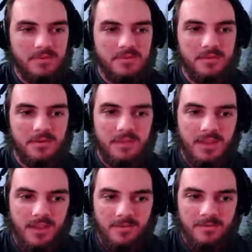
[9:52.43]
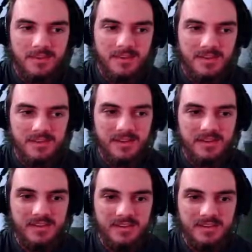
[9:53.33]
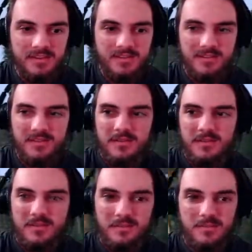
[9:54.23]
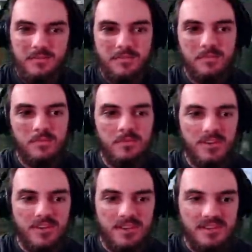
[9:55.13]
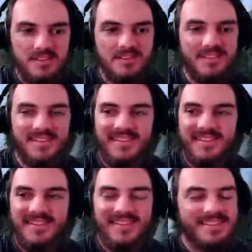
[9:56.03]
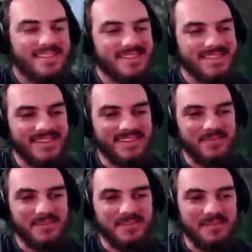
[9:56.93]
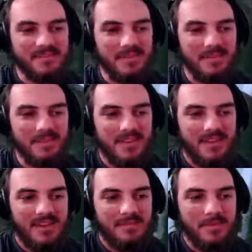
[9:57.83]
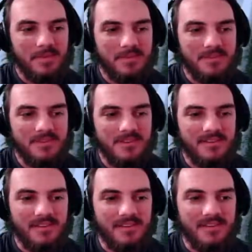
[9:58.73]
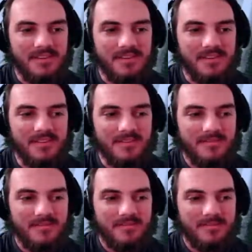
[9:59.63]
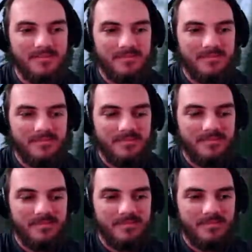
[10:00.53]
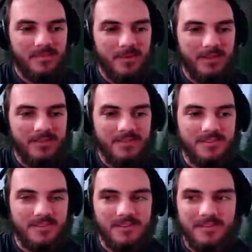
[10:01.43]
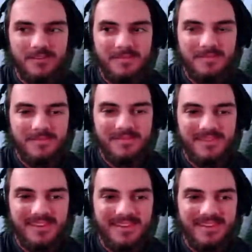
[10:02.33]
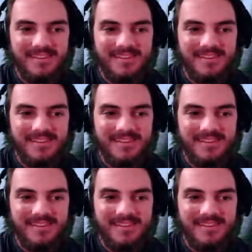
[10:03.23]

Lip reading: Do I want to have, like, a dedicated breeding hall? This sounds weird, but maybe I'll just call it, like, the residence hall. Yeah.